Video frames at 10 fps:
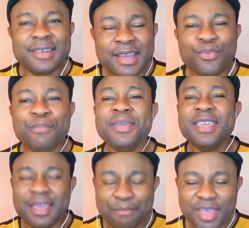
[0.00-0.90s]
There will
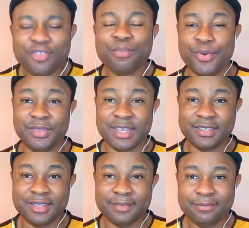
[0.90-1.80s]
be a major
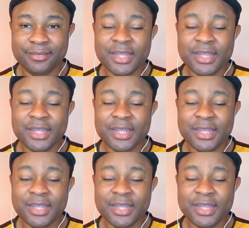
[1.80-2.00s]
protest.